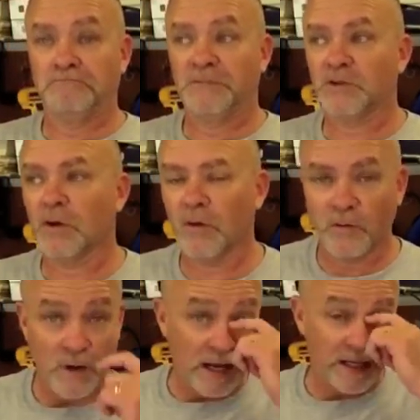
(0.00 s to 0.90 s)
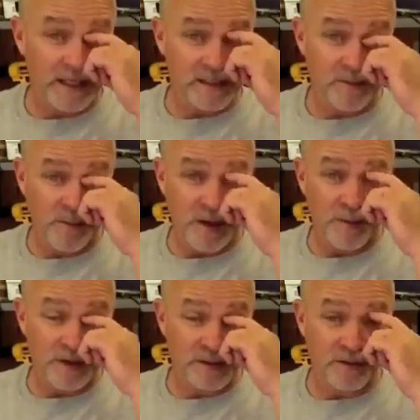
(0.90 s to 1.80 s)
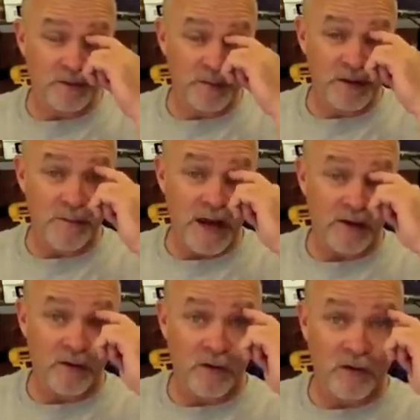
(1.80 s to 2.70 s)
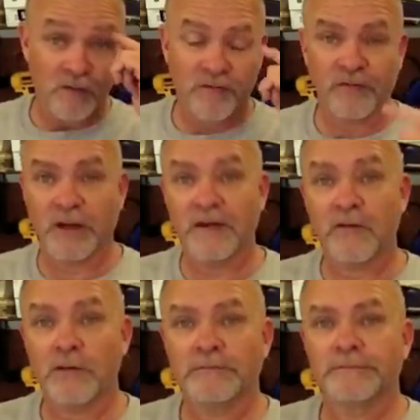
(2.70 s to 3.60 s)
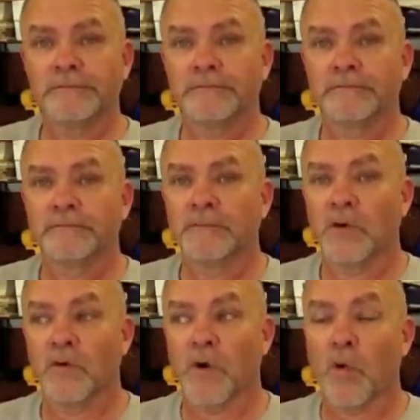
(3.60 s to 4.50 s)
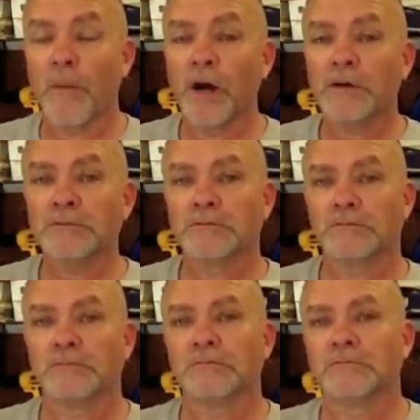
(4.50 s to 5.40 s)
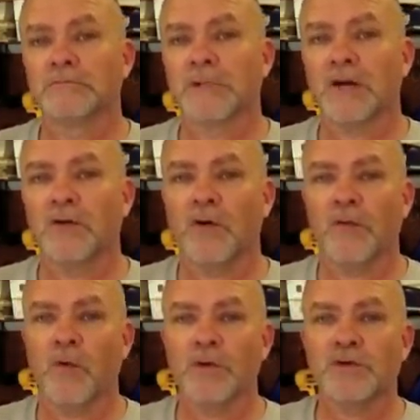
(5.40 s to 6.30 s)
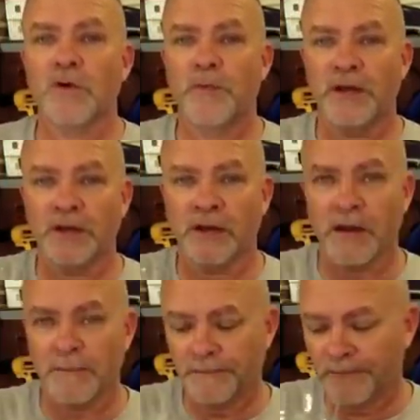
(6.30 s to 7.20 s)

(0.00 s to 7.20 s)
So I guess it maybe is going to be a matter of flavor, aroma, I don't know, but what's your opinion of that?